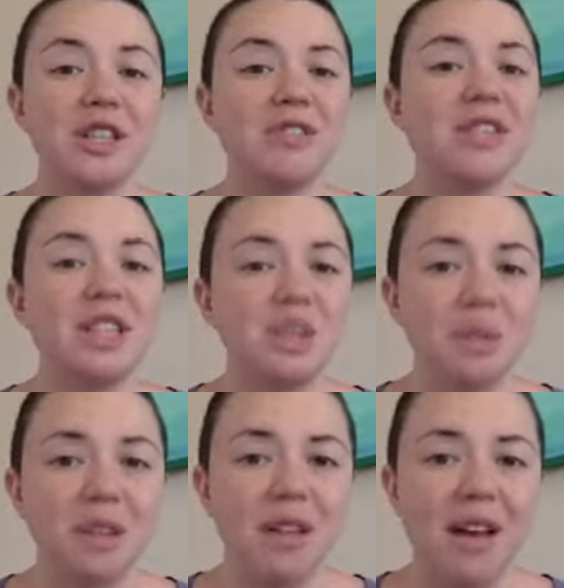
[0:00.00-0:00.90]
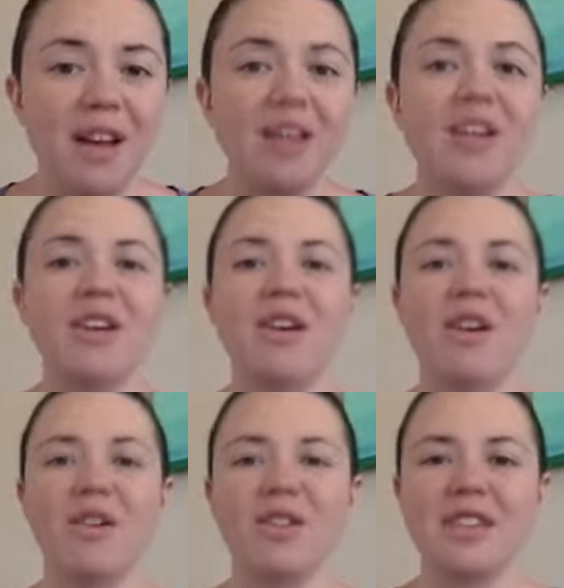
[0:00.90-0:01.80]
You teach me a lot
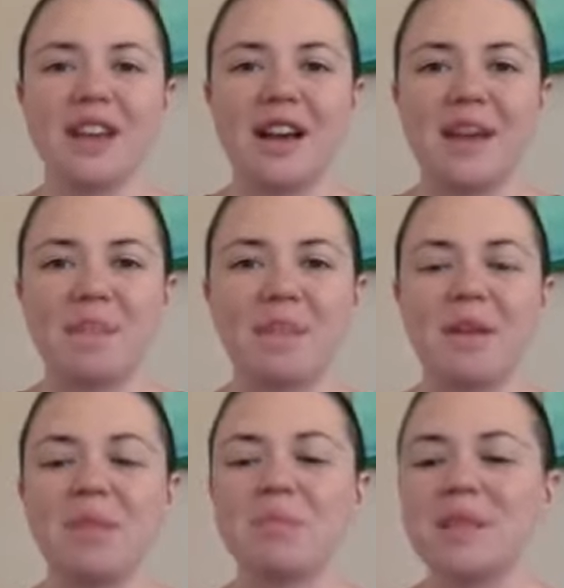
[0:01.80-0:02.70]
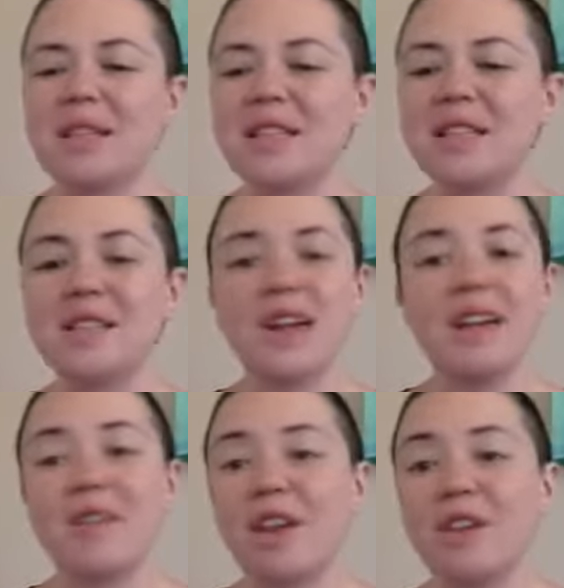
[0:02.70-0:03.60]
all the time. Please, I
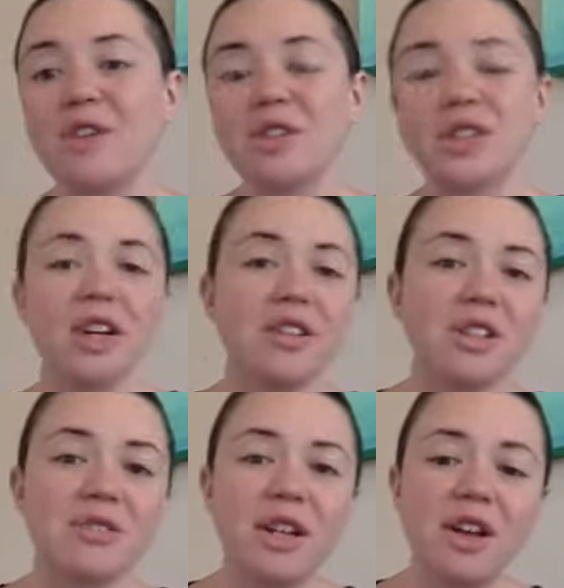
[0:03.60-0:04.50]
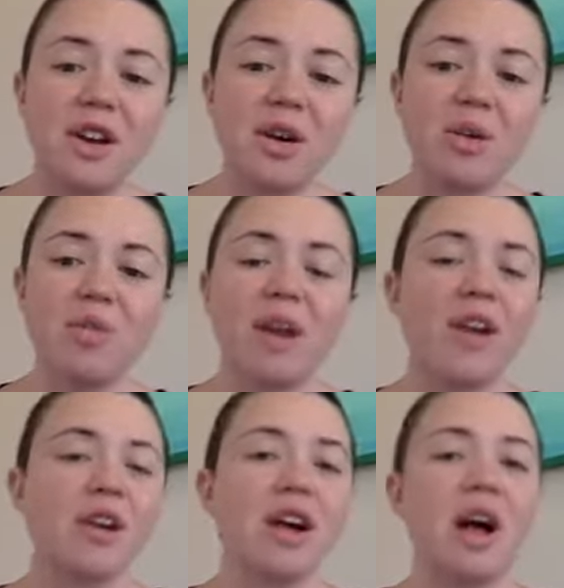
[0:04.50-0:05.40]
invite you to share this video, write
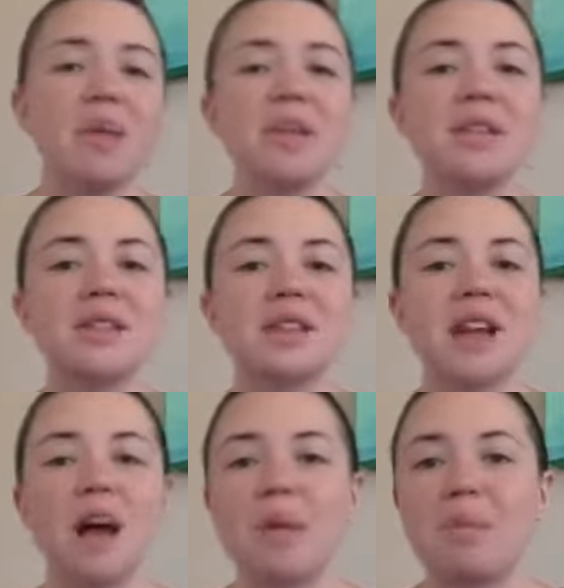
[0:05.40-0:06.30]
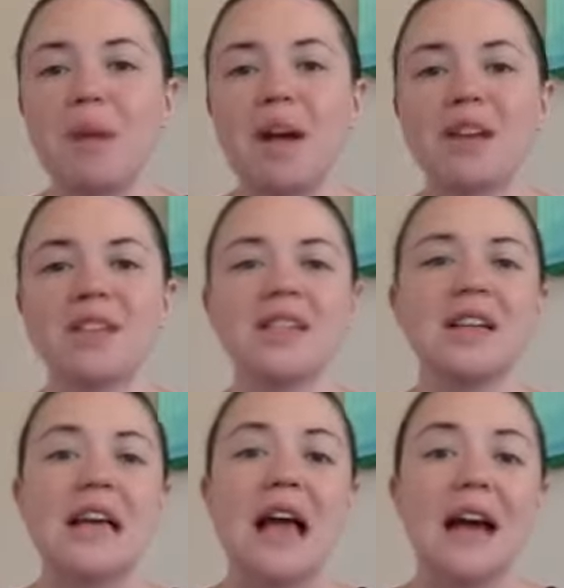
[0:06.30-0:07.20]
your comments in the comment box,
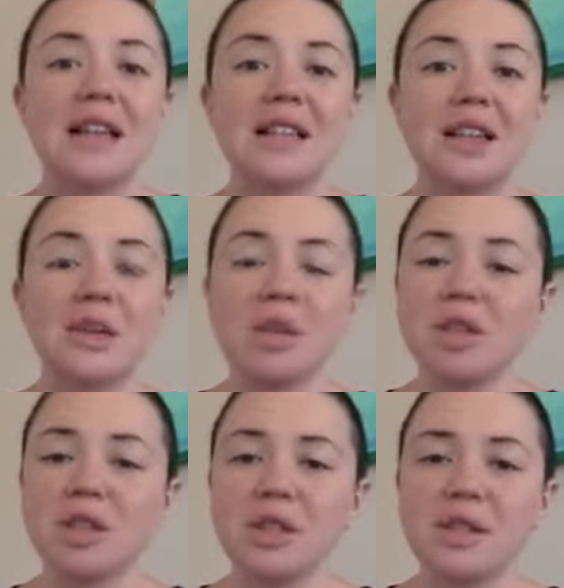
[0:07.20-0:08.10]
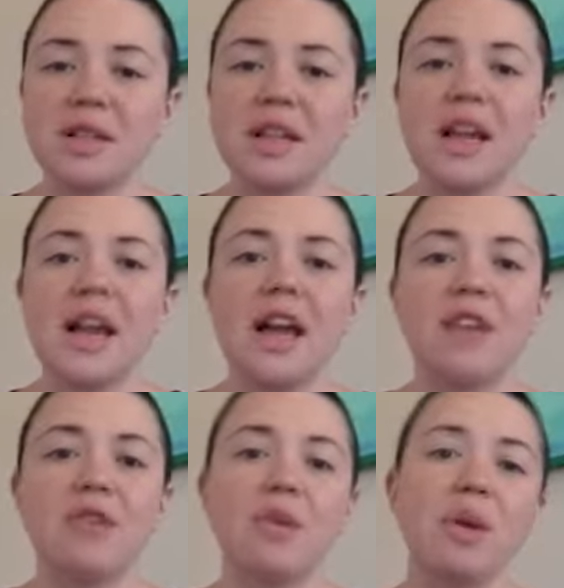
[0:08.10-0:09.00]
ask any questions. And
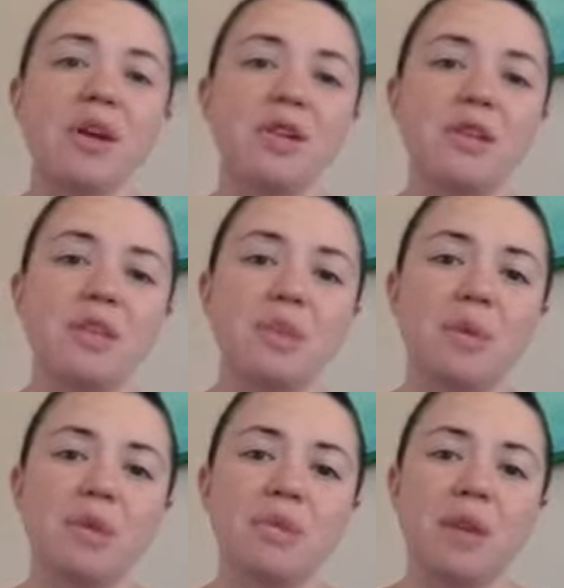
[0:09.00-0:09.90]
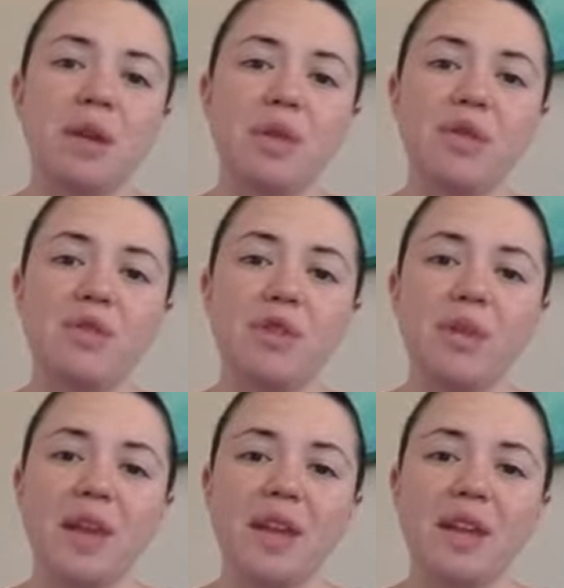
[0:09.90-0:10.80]
if you want to go deeper with me or with the Full
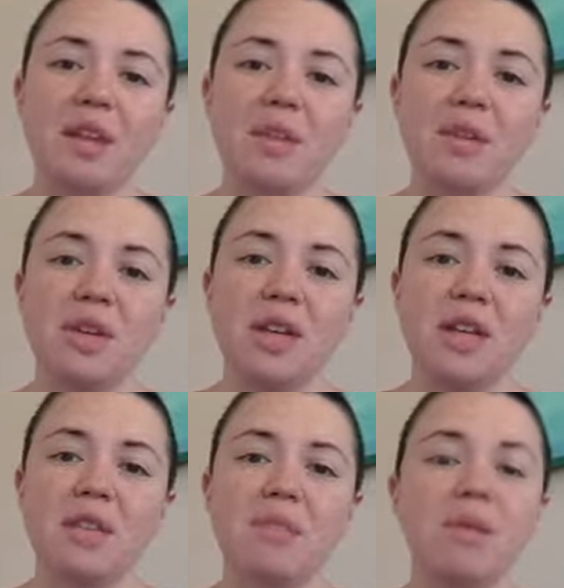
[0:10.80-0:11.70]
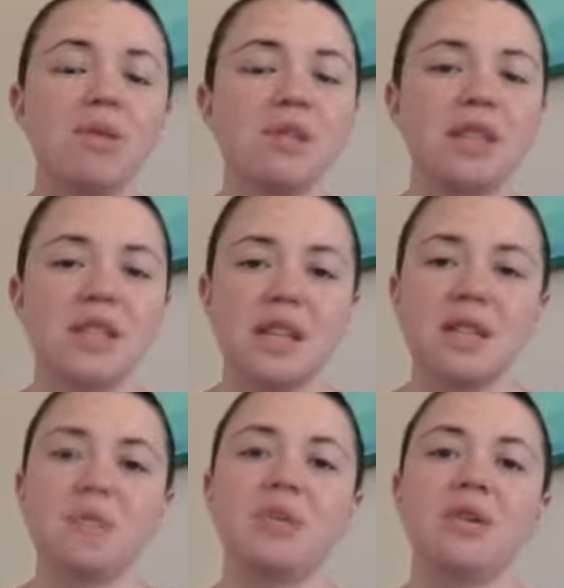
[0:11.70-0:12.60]
Awakening community, the most
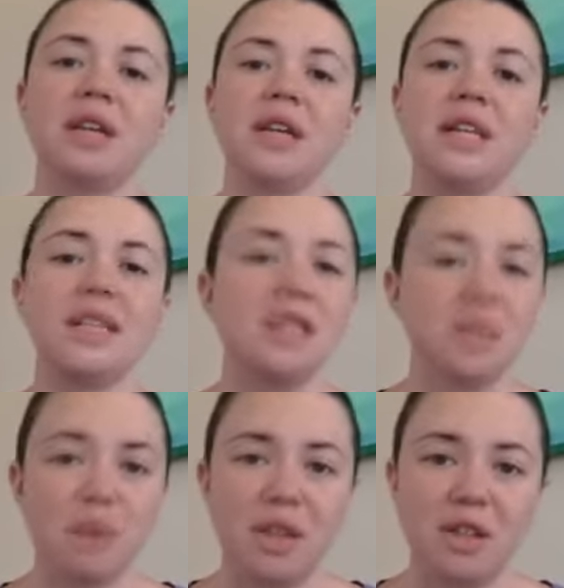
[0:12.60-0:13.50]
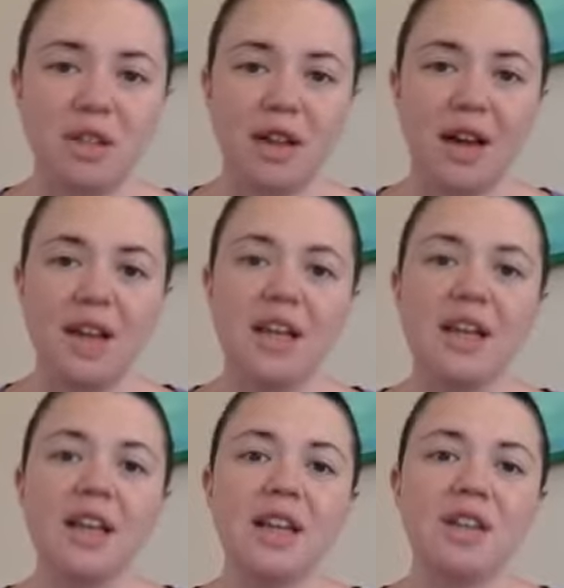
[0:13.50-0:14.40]
accessible and easiest way to do that
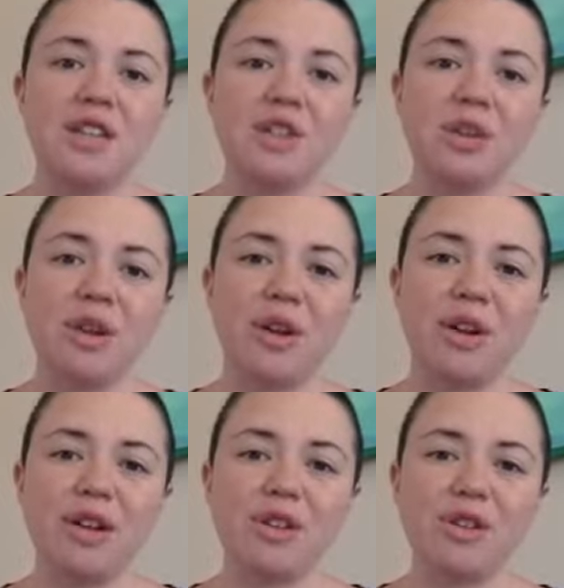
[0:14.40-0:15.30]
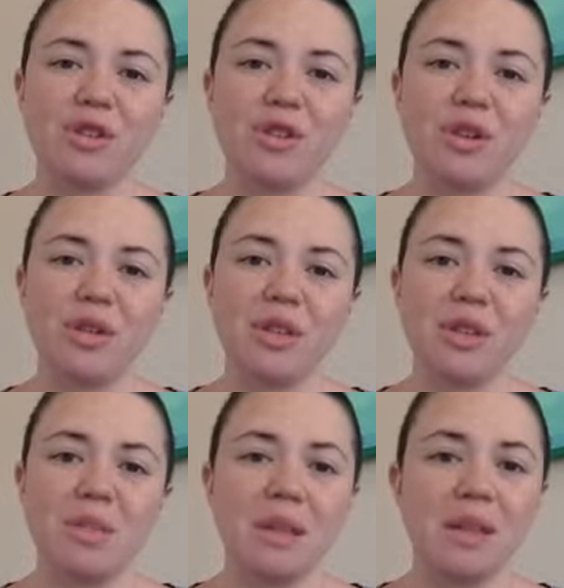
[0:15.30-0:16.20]
is to join our Inner Circle, which is
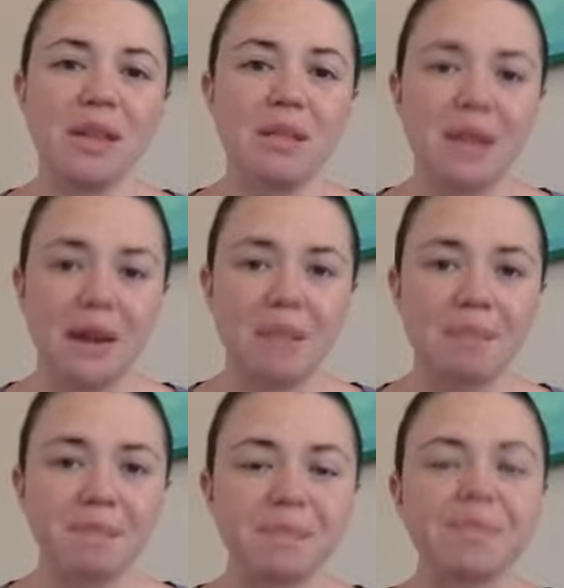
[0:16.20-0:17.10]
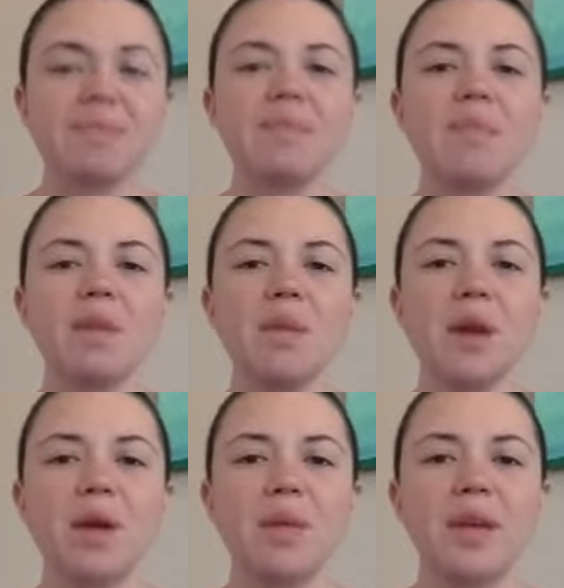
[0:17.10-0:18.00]
a monthly meetup
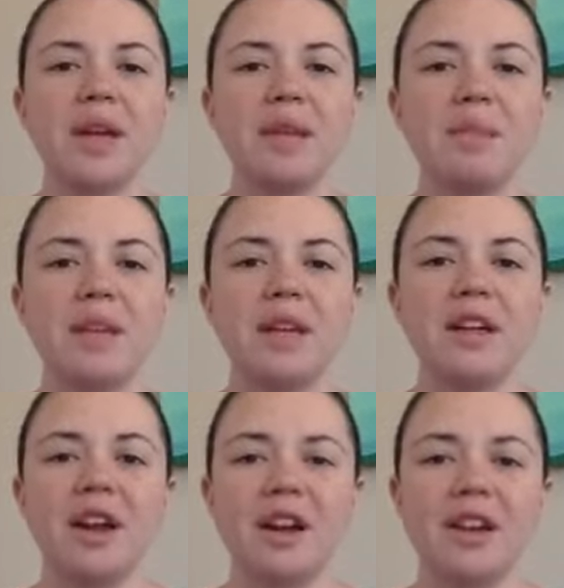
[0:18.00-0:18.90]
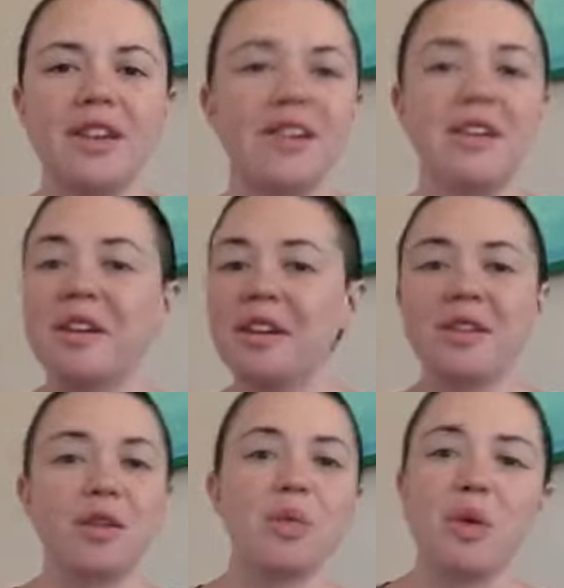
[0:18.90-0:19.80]
where we meet in
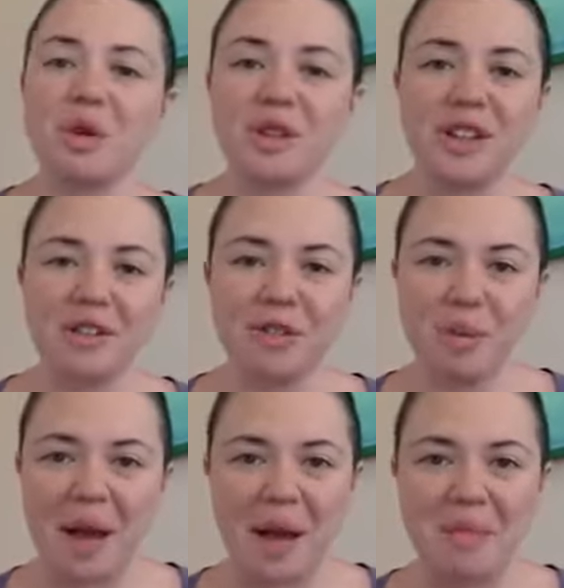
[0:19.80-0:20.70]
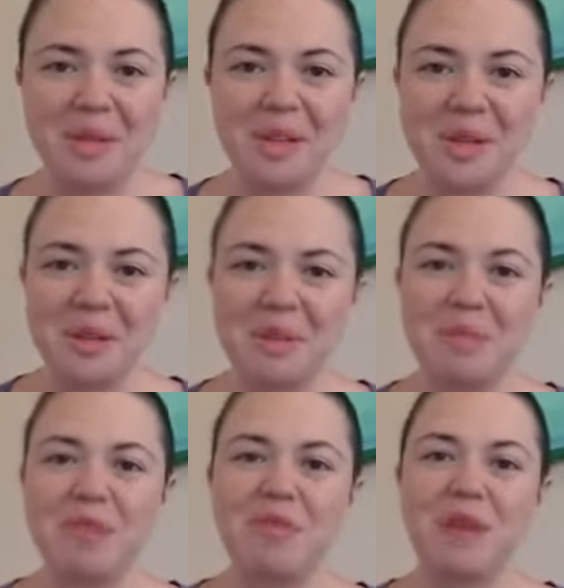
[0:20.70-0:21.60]
the world of the web. So you can
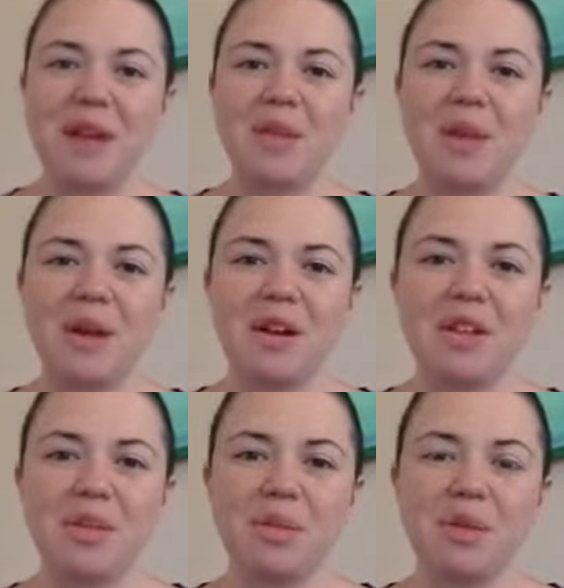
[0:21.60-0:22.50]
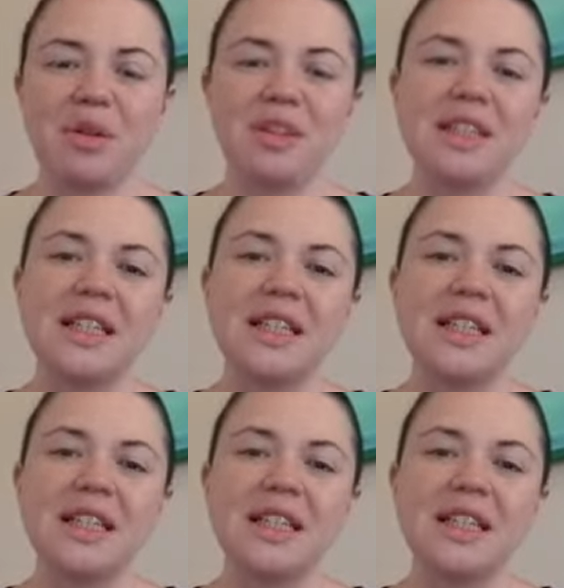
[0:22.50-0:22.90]
meet from anywhere in the world.